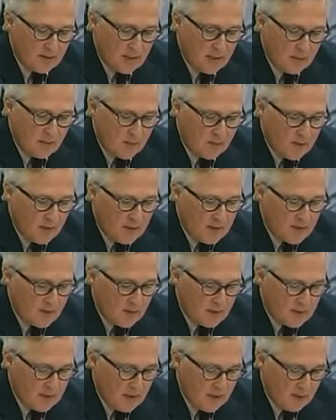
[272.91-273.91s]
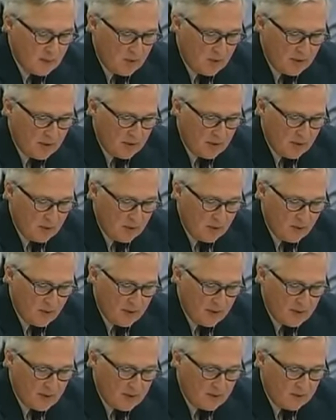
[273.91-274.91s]
I'll provide some examples in a couple of
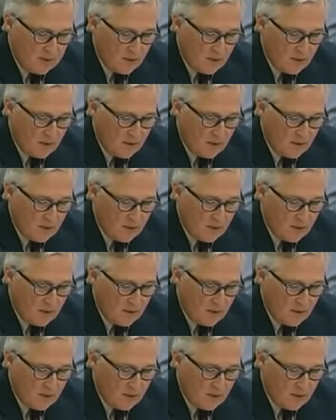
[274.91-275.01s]
minutes.